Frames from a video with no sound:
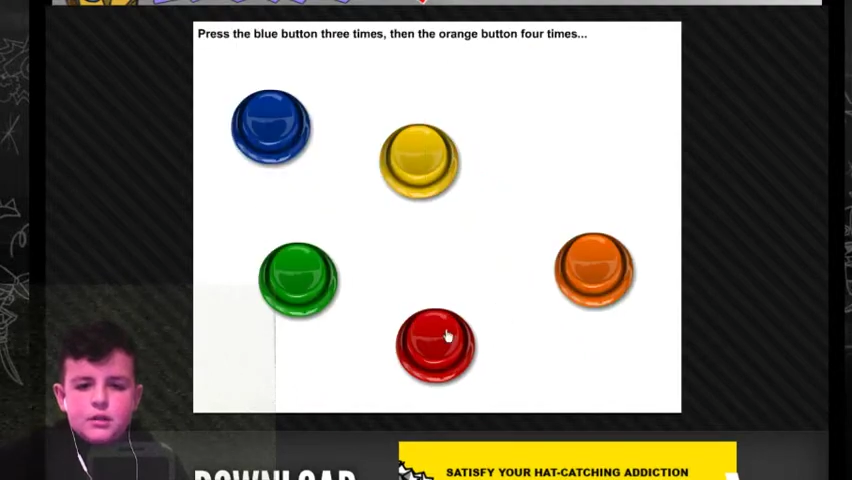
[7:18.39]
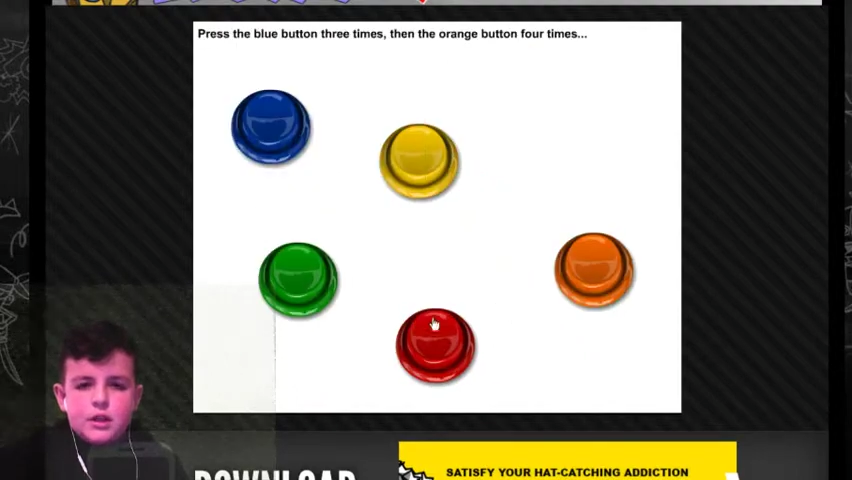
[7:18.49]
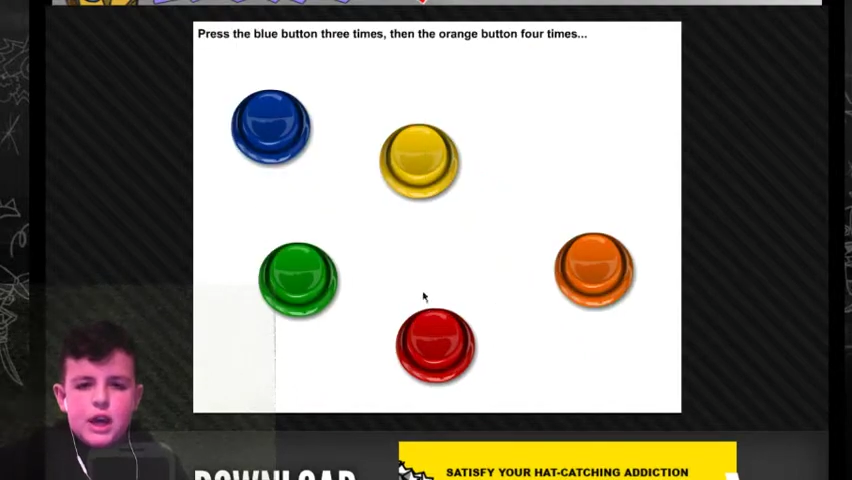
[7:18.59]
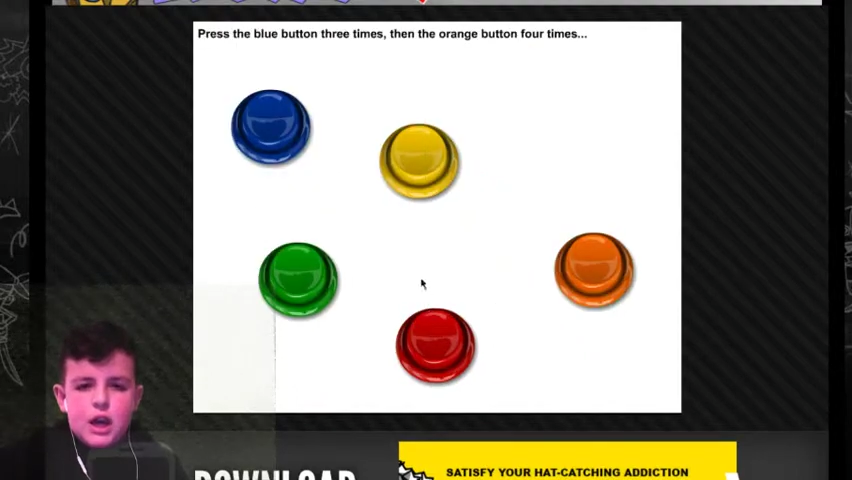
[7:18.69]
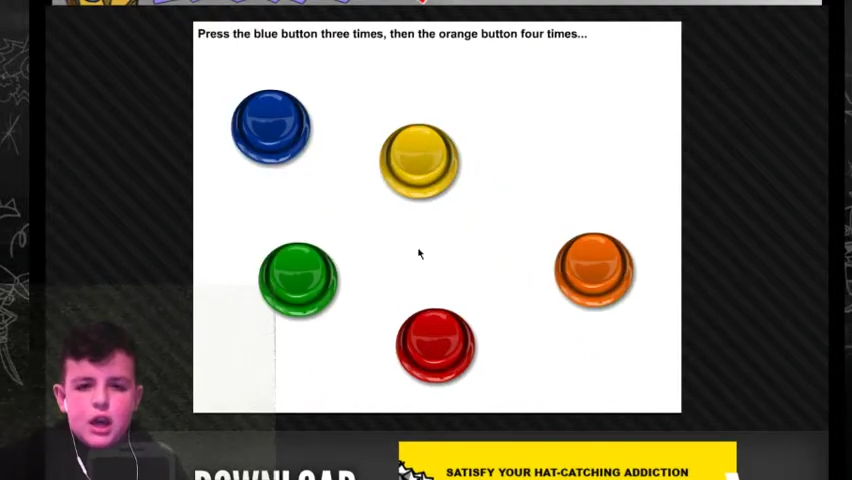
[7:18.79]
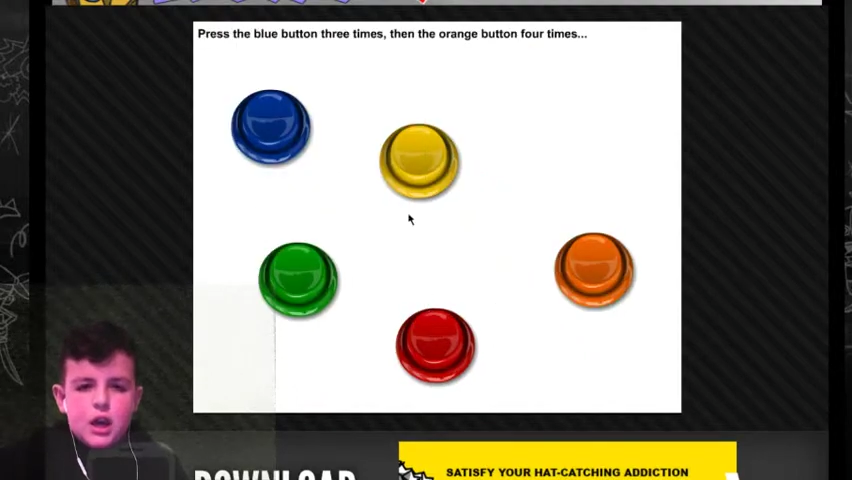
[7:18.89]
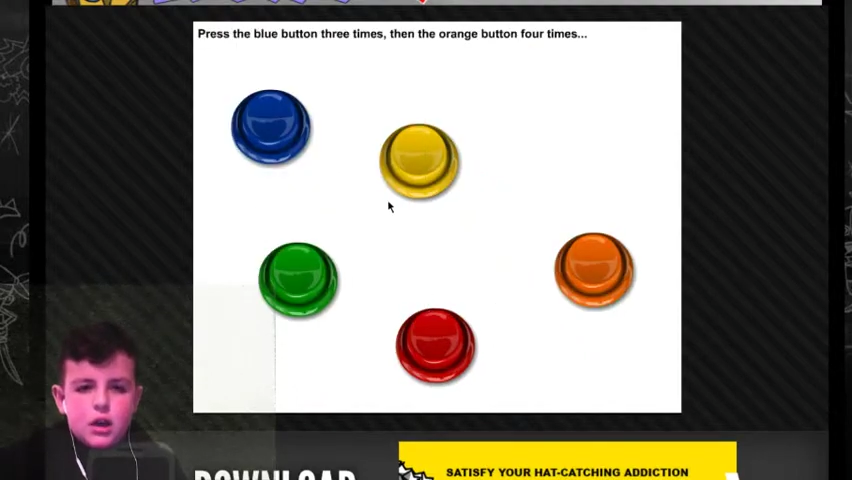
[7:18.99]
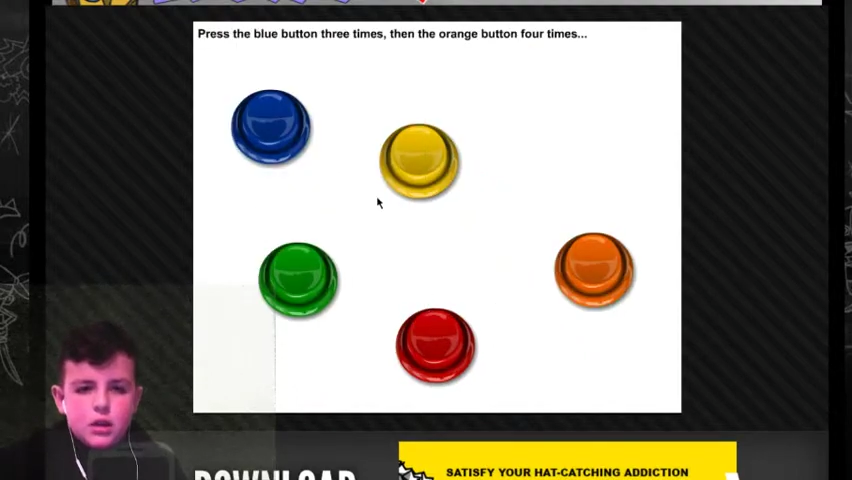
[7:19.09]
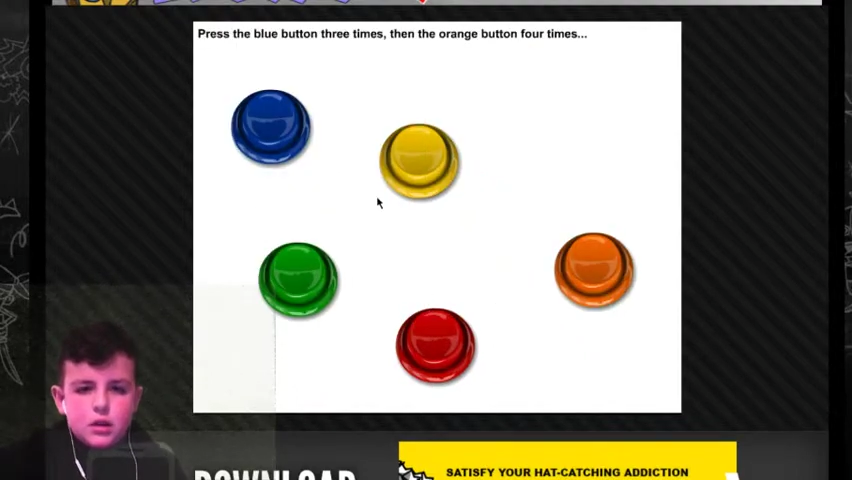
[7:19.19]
Yeah.